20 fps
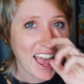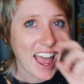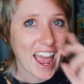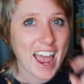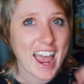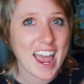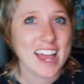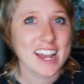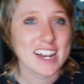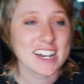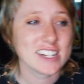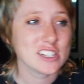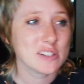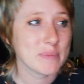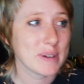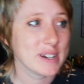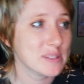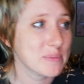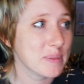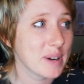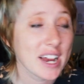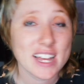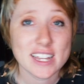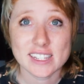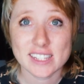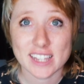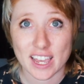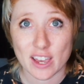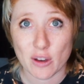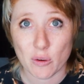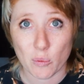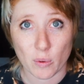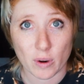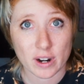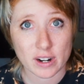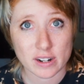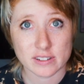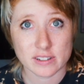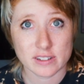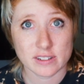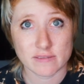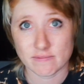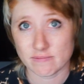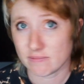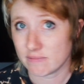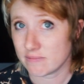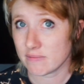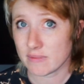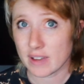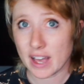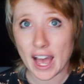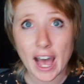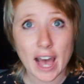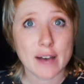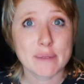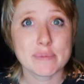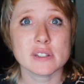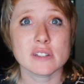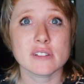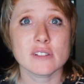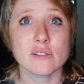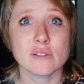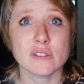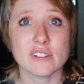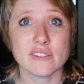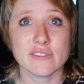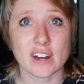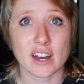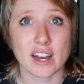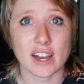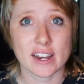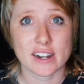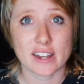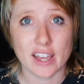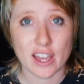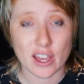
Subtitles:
And to my surprise, it worked absolutely fine.